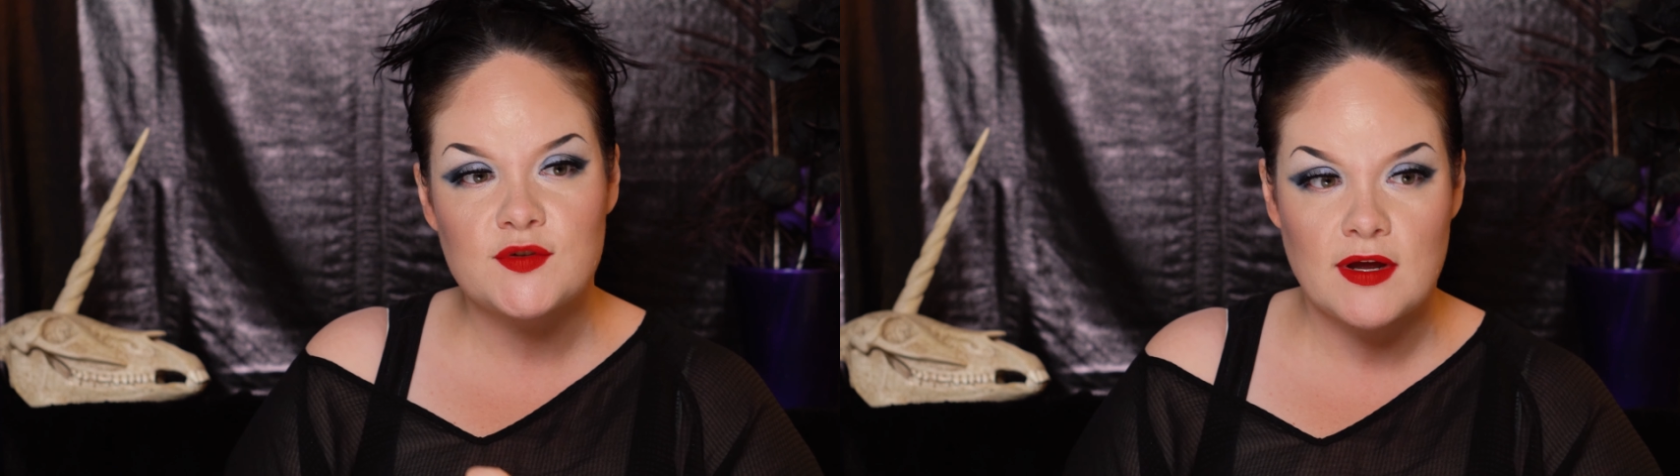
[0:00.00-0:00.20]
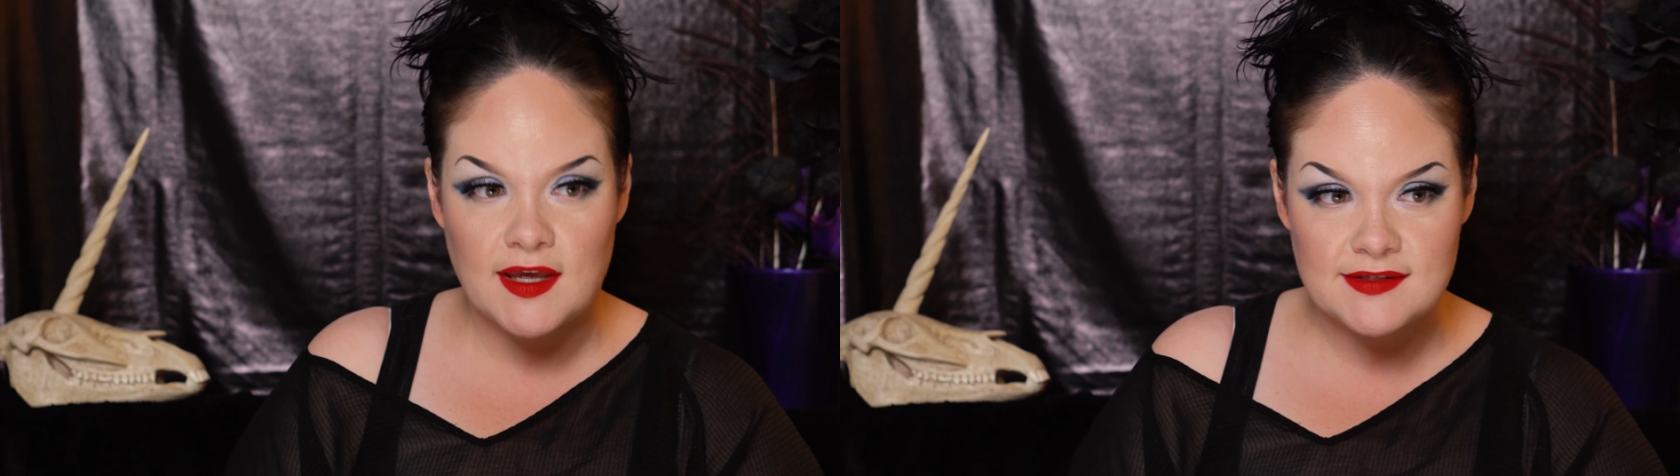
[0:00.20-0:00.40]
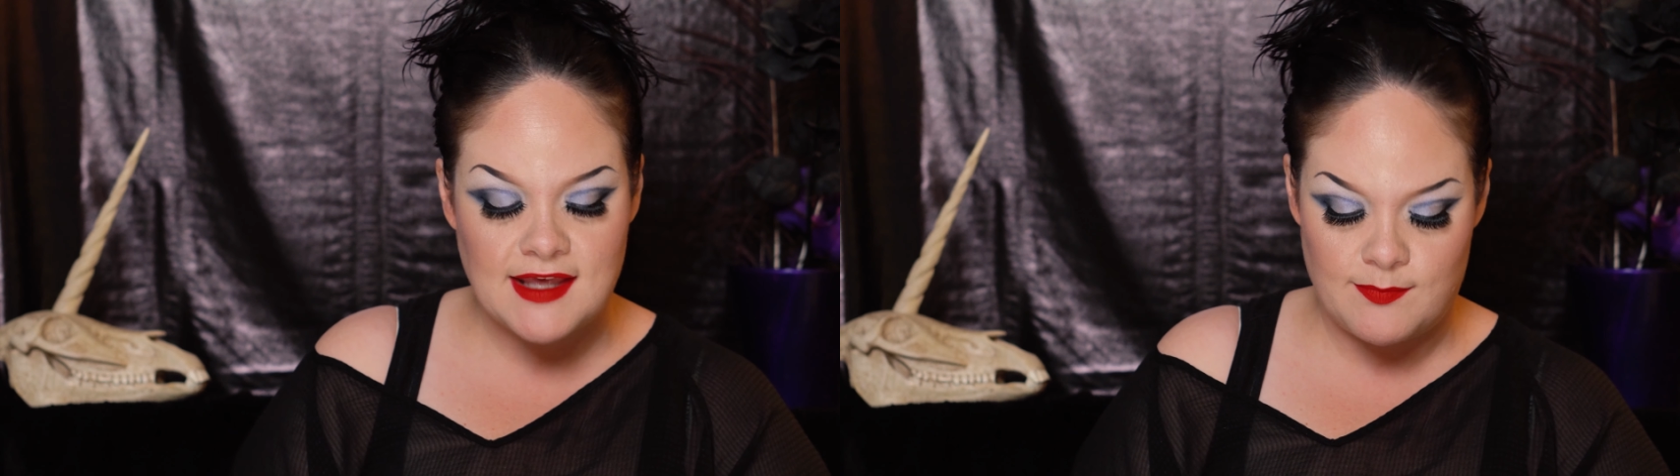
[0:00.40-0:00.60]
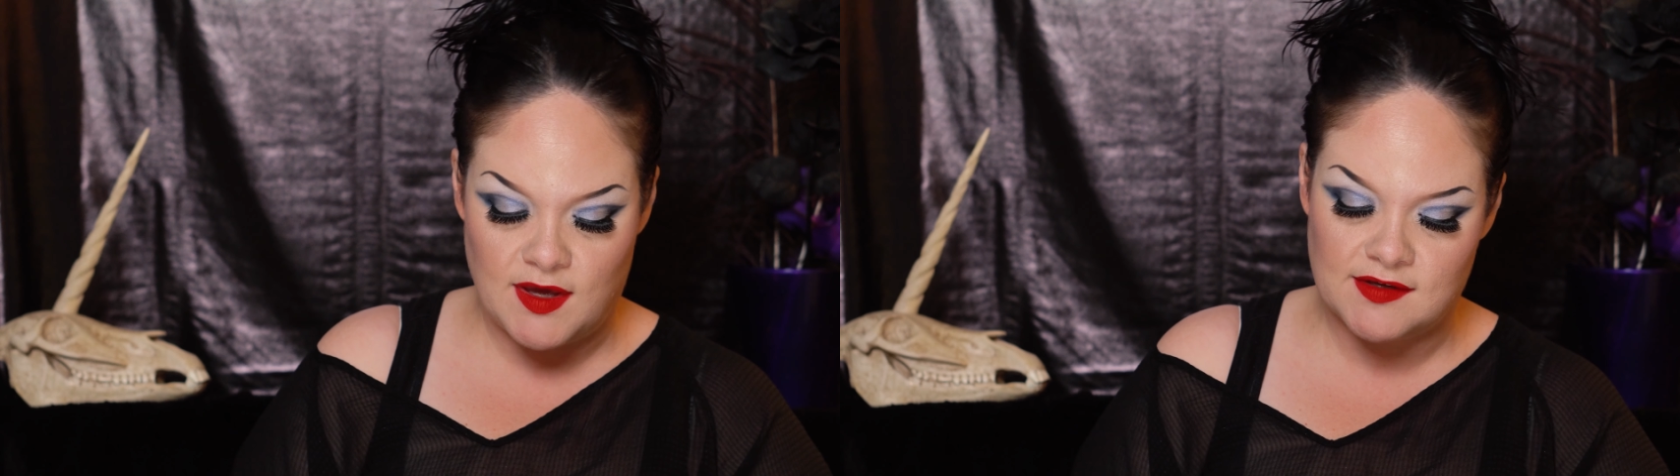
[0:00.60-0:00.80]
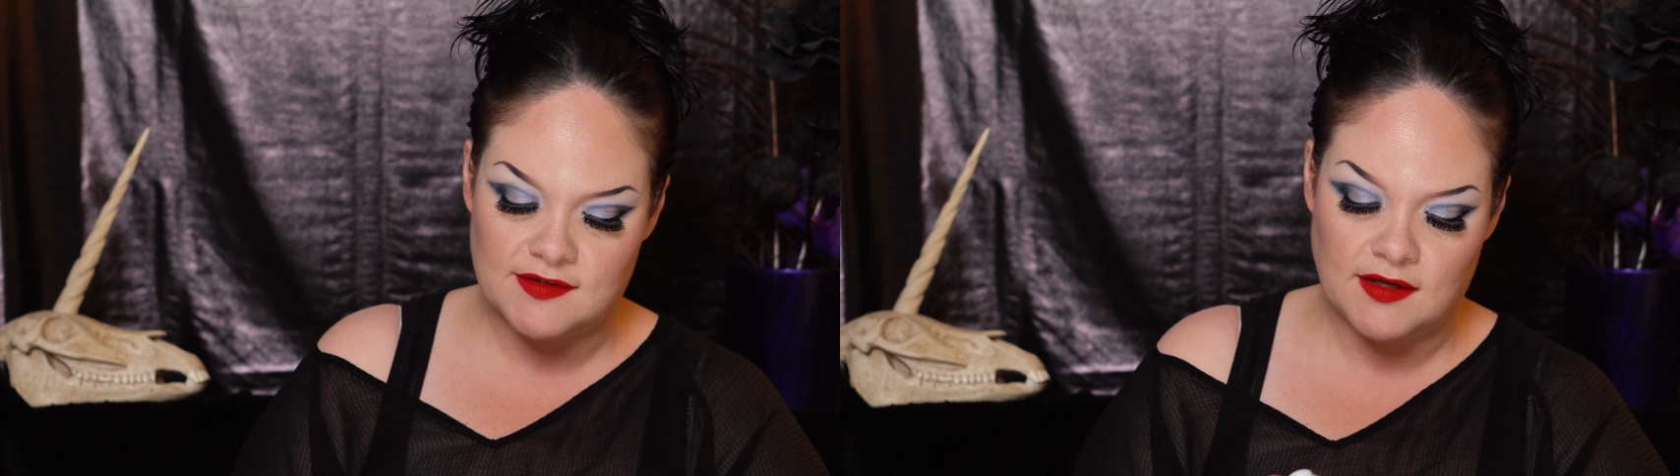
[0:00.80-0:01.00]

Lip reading: so I guess that makes